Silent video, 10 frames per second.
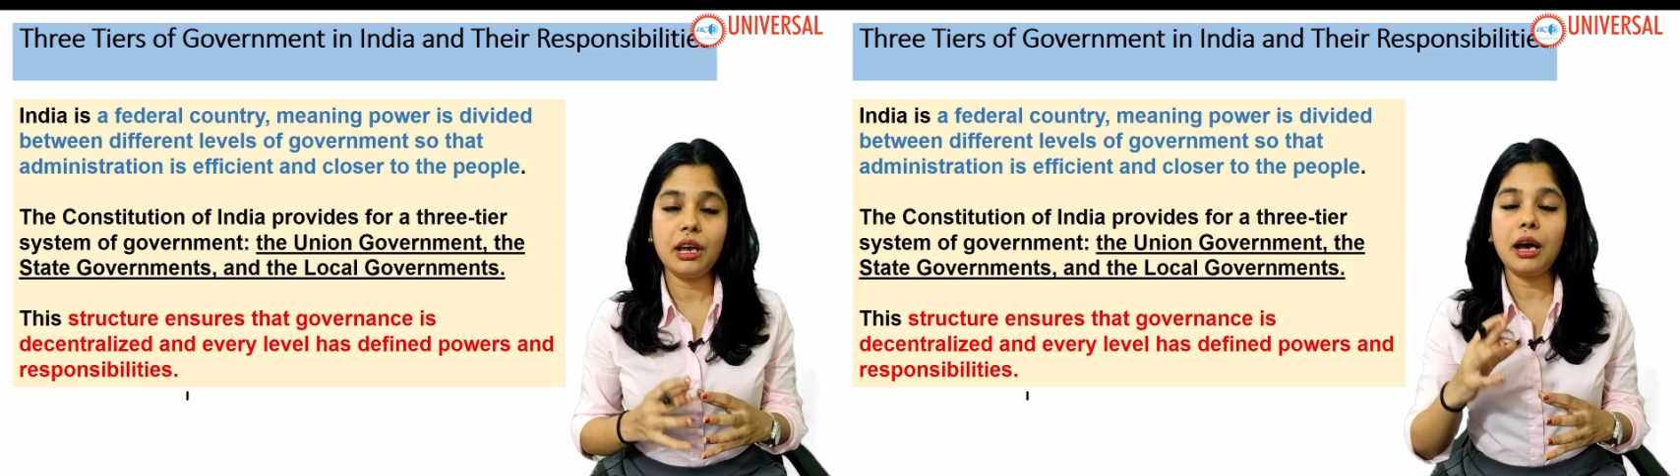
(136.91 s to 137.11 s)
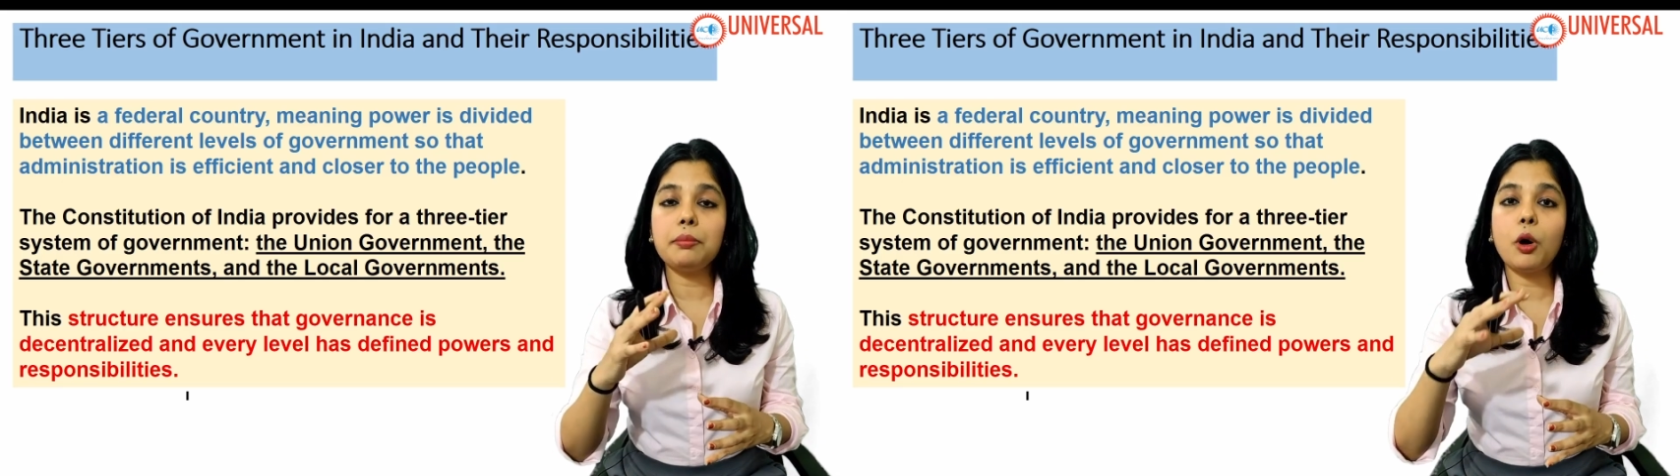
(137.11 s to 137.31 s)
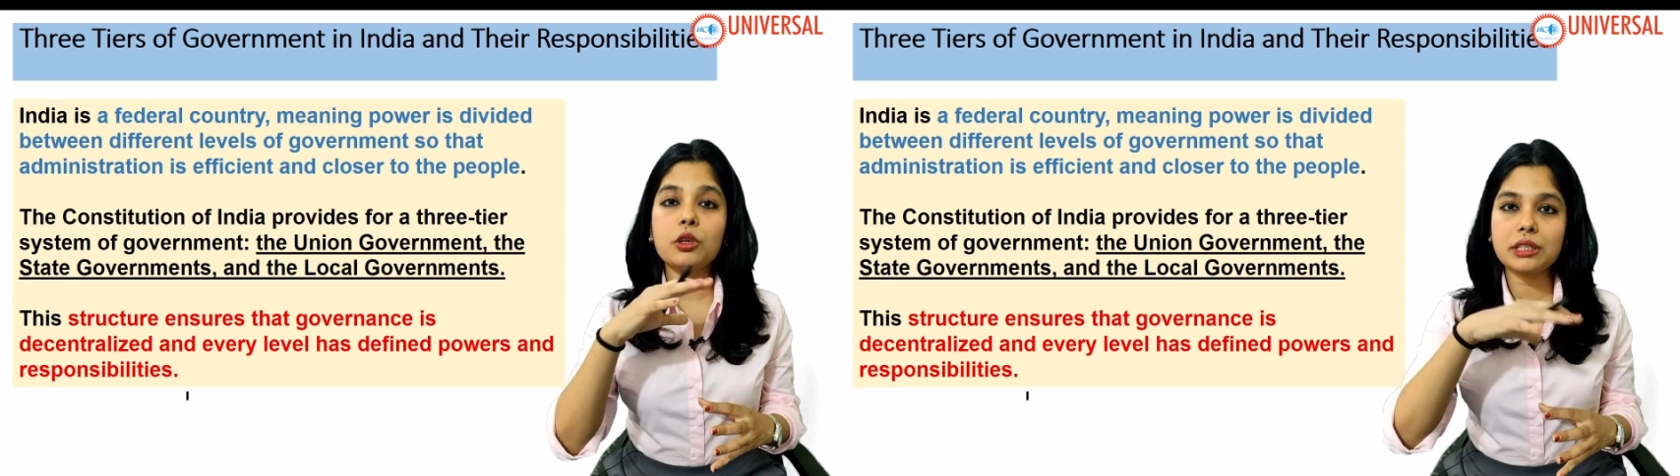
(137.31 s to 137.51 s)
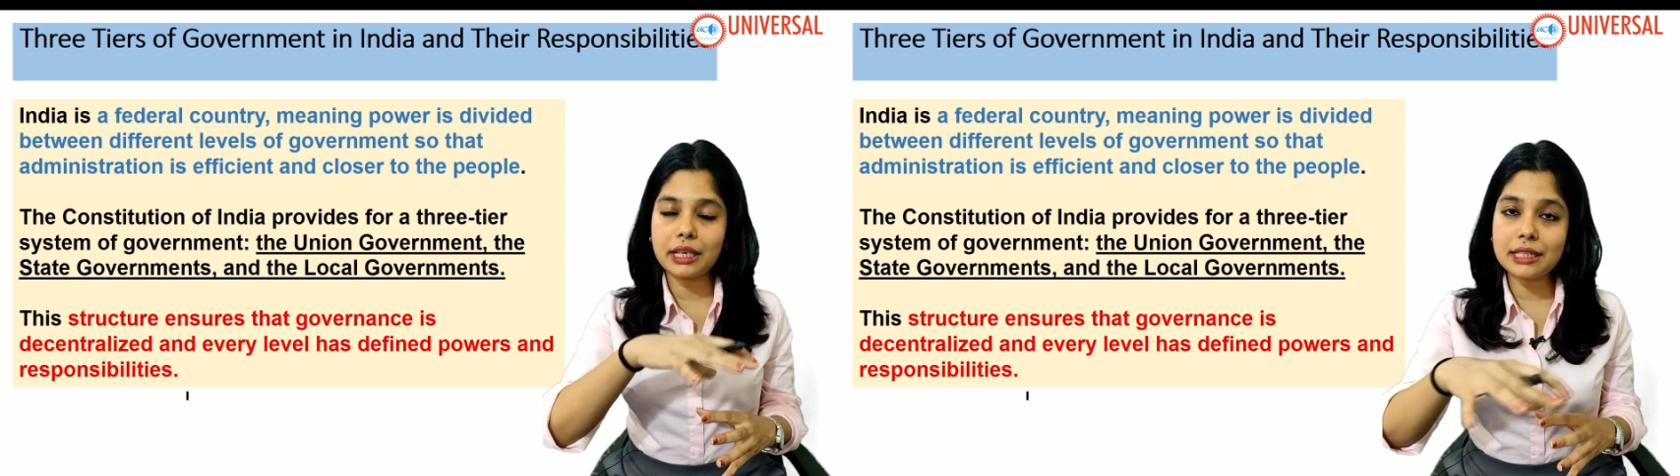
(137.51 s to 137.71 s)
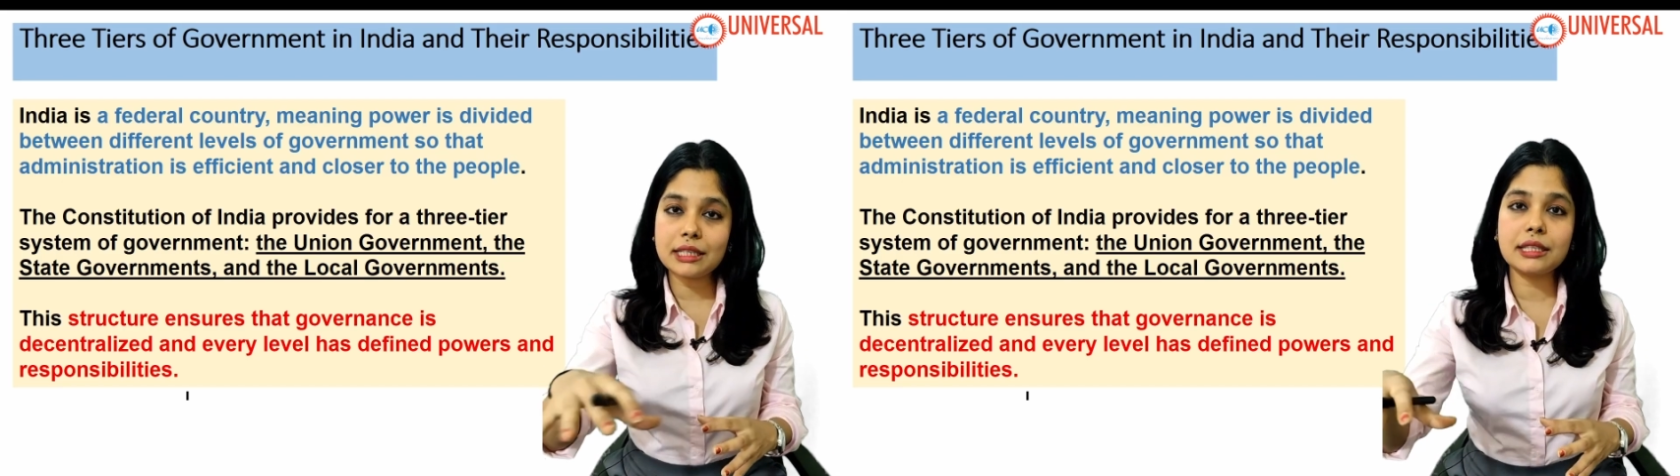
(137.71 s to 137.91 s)
amongst
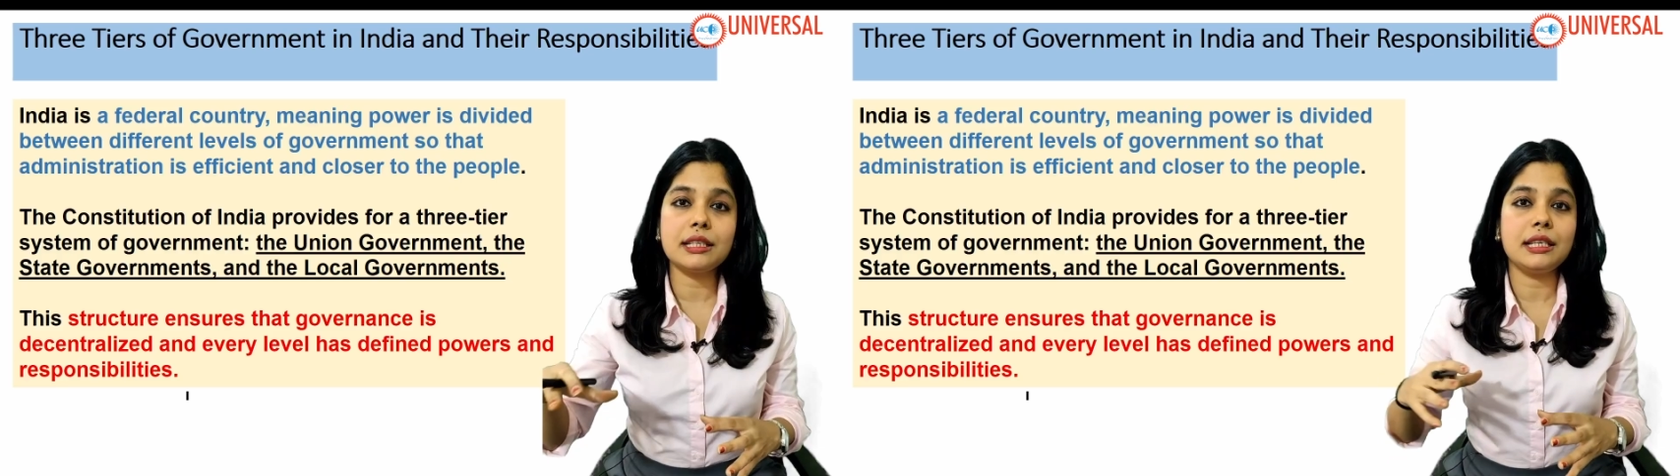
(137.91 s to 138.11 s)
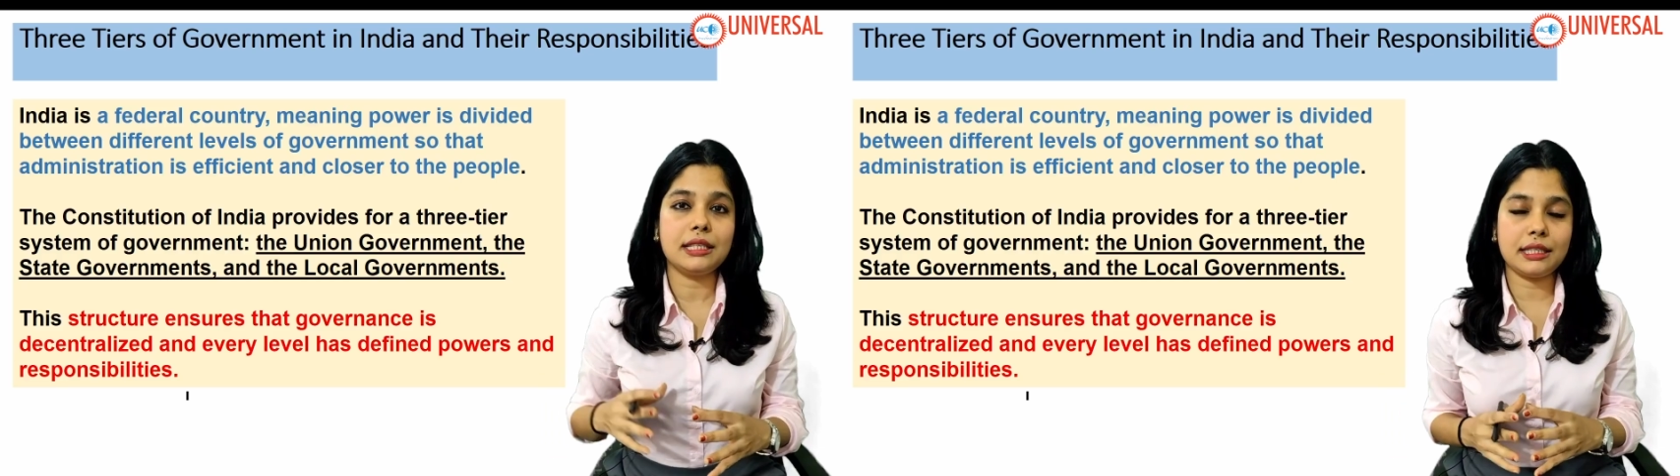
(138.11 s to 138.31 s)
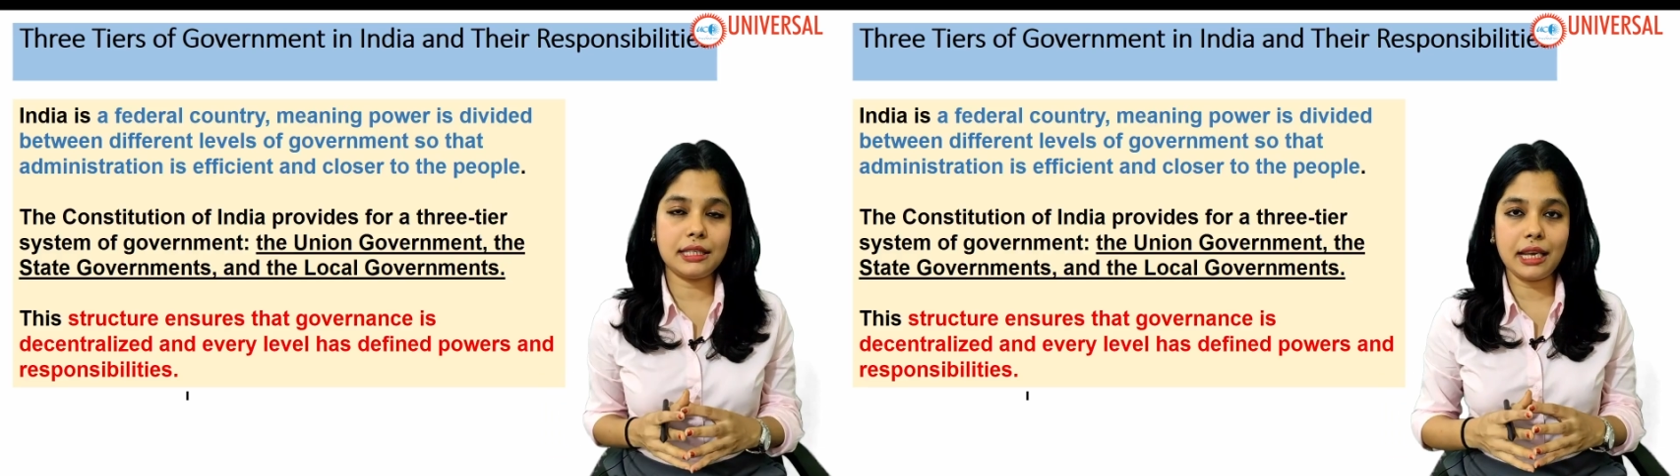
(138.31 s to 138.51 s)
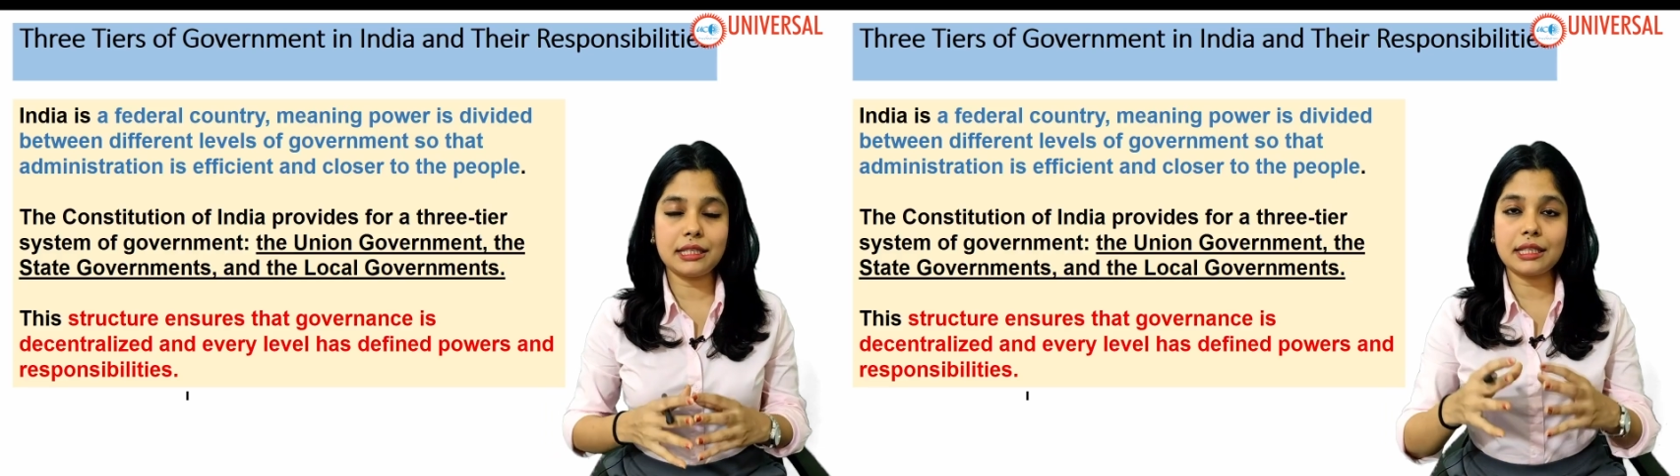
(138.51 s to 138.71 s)
its states,